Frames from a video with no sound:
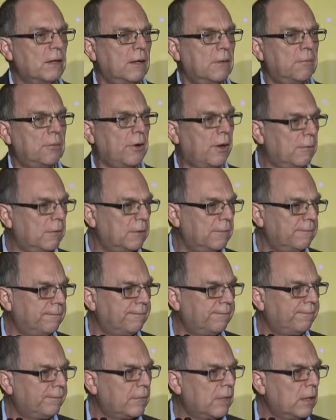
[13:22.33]
problem.
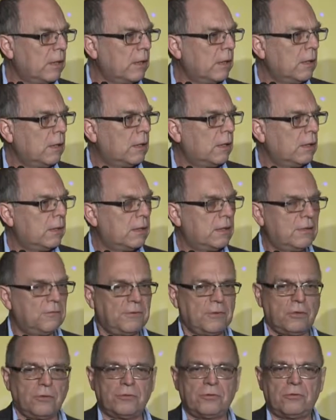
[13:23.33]
The
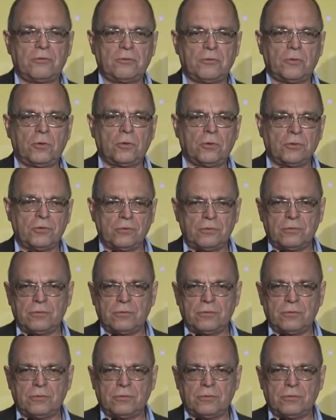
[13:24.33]
difficulties, of course,